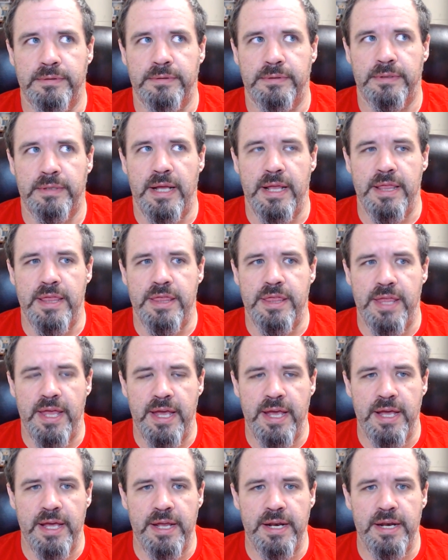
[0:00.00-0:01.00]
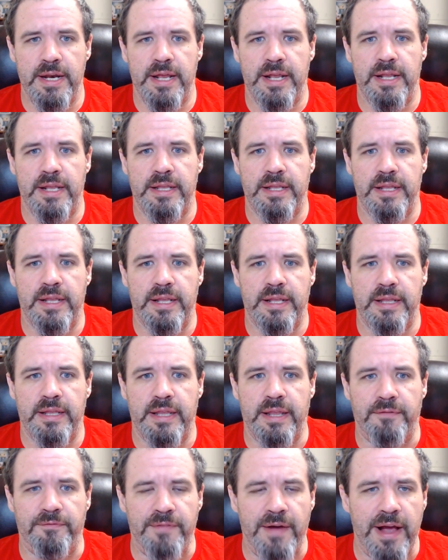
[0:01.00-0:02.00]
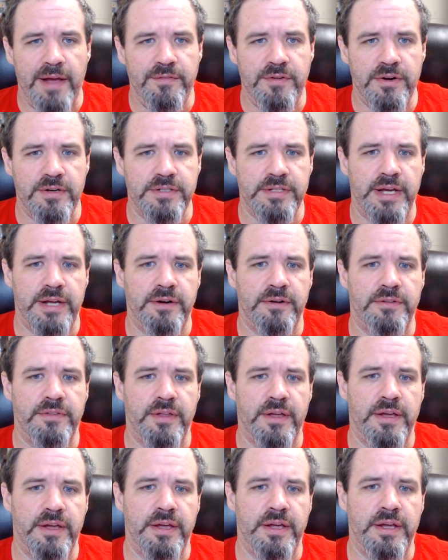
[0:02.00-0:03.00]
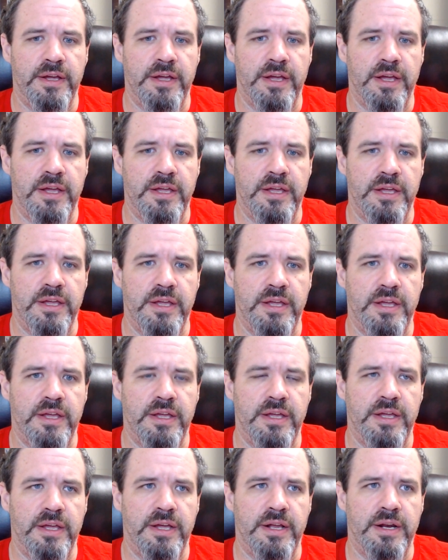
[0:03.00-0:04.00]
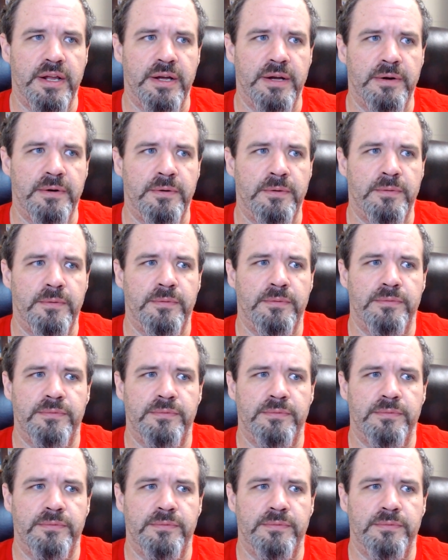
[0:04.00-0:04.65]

And then the 5 years later thing, you know,